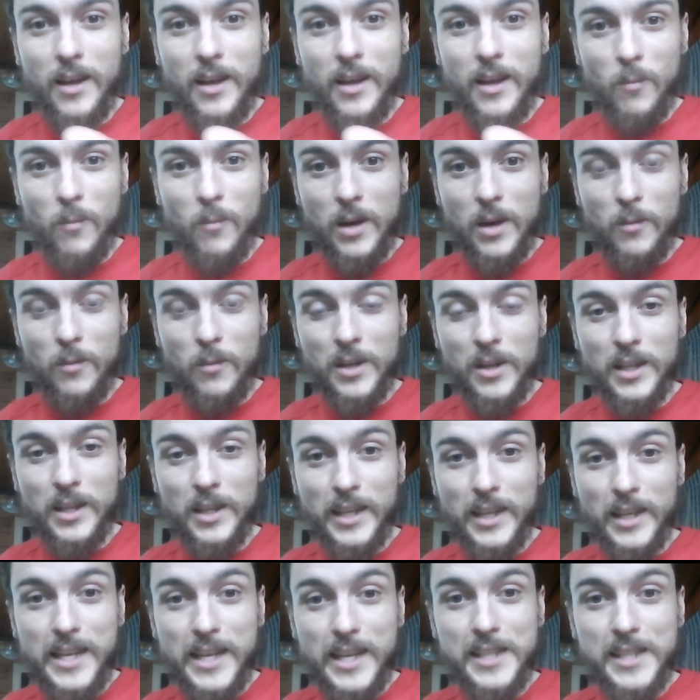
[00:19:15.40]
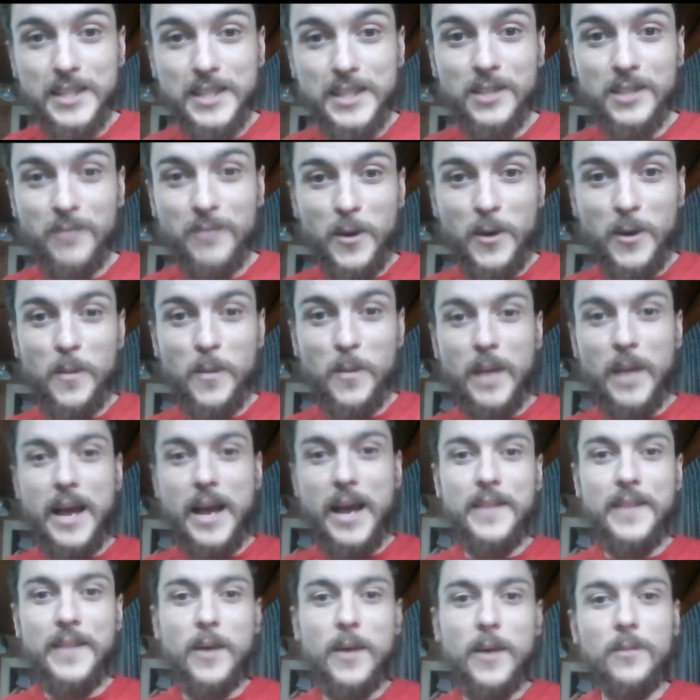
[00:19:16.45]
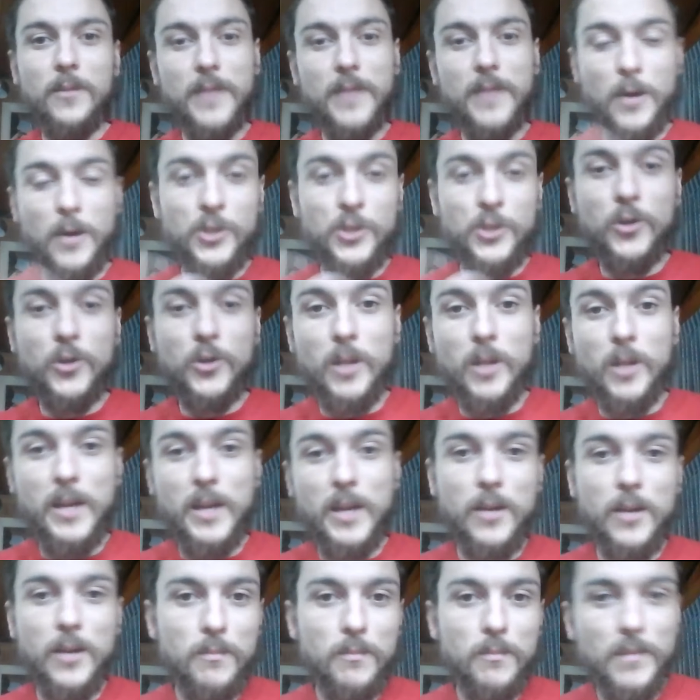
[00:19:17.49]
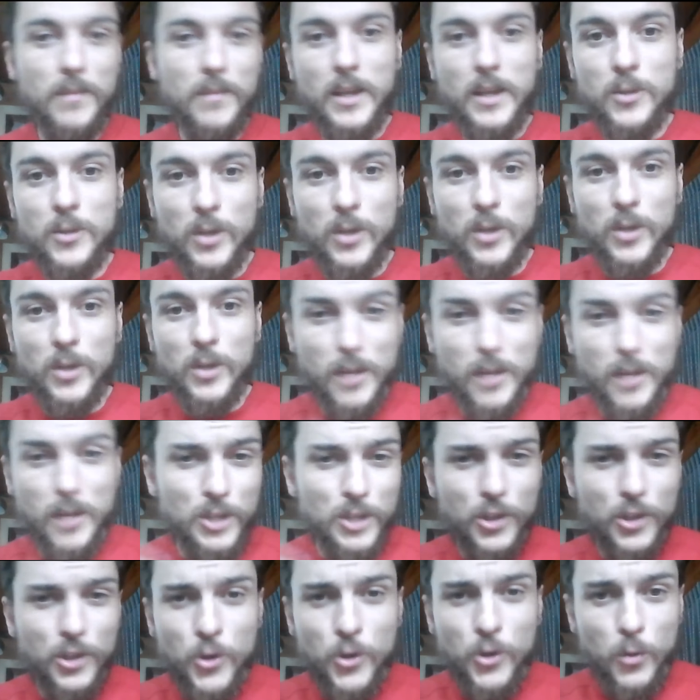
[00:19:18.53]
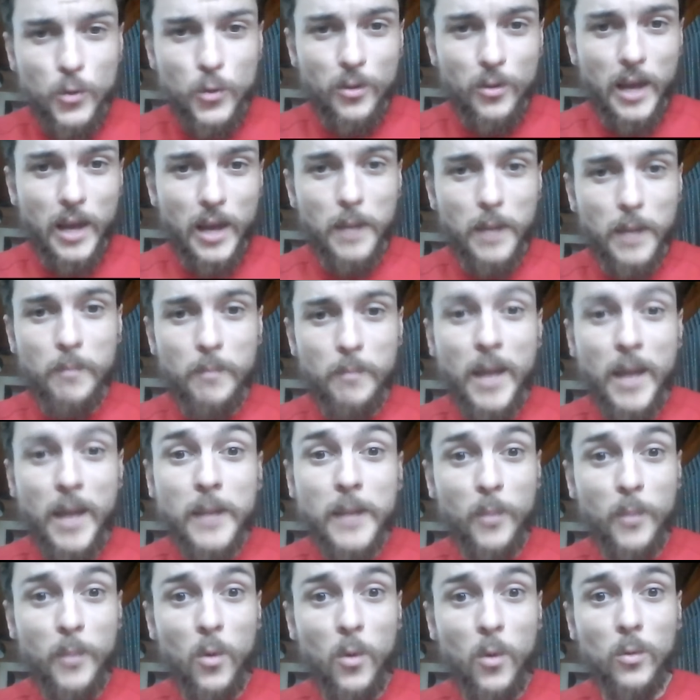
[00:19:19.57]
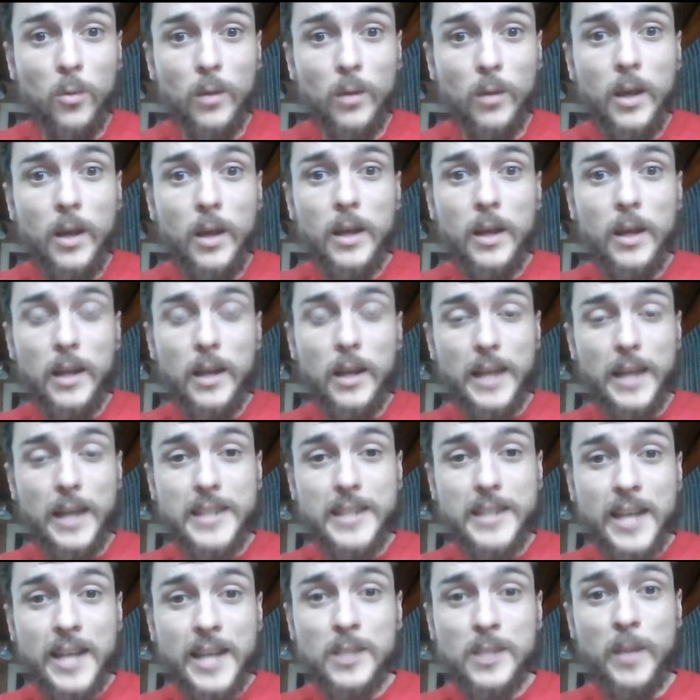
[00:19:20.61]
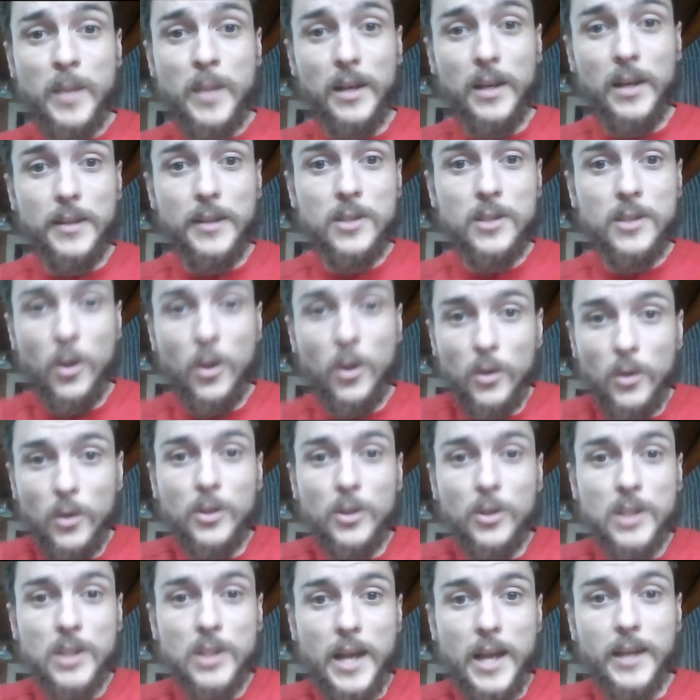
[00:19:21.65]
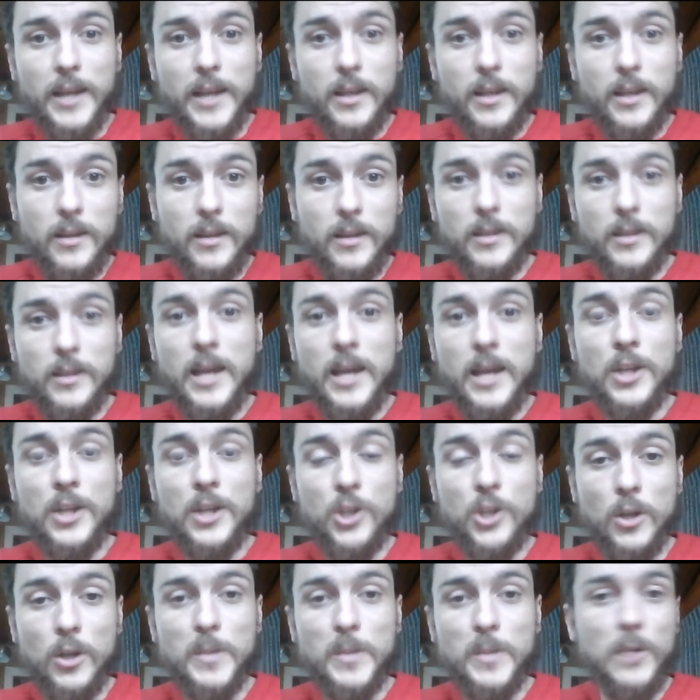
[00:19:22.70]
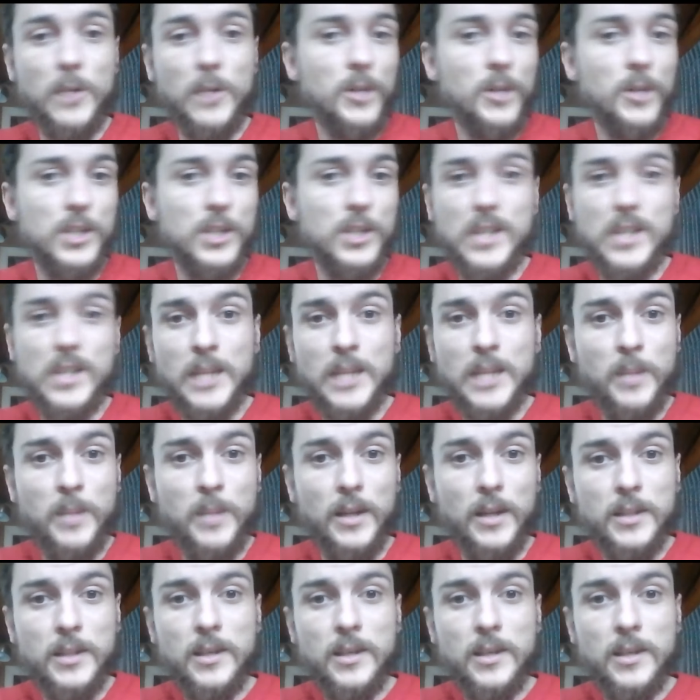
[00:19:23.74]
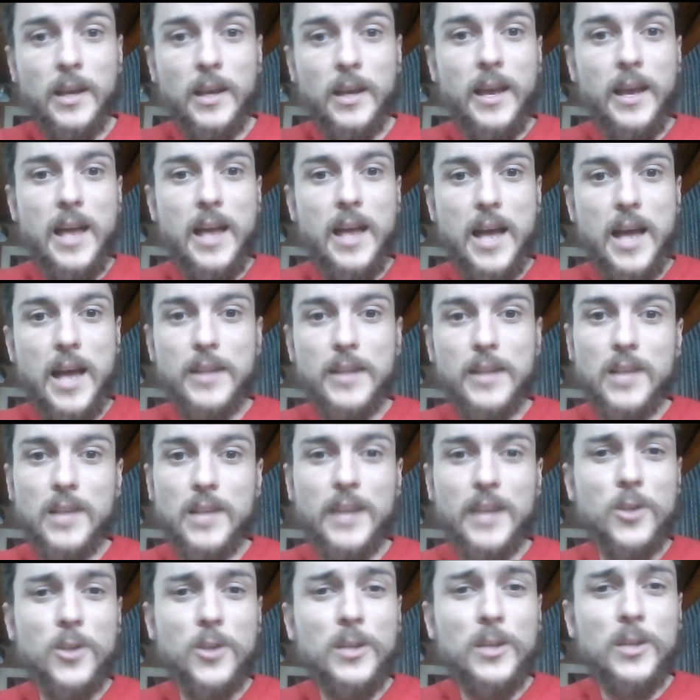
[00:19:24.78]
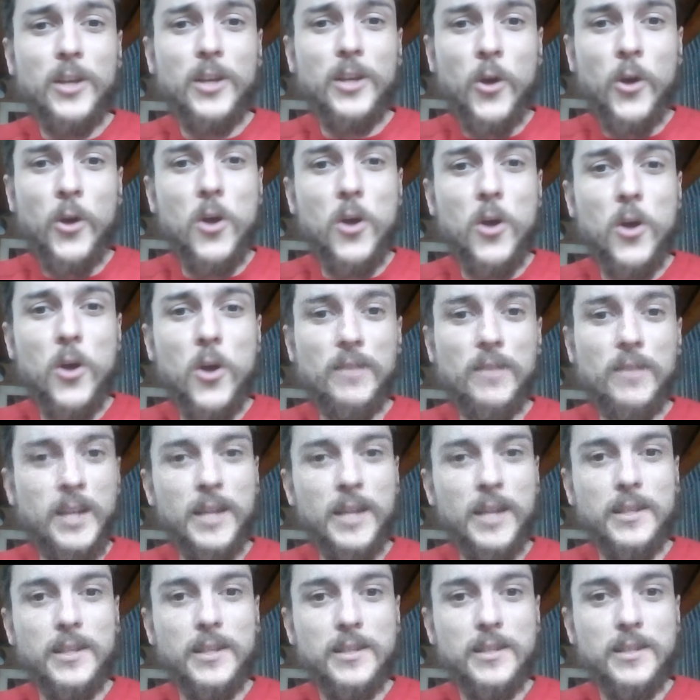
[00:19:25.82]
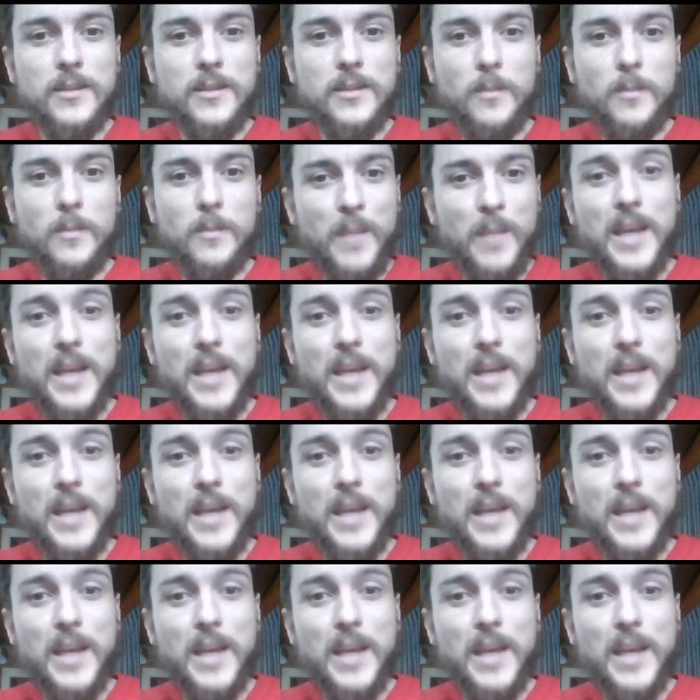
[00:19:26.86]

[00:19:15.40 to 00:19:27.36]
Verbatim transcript: one, one of the leads in this film, and they were, they were shooting him, and it, the director was like, "I'm just going to shoot you with like paintball, like dust pellets, so it looks like gunshots, but they're really just dust pellets." And he's like, "It's only going to hurt if it hits bare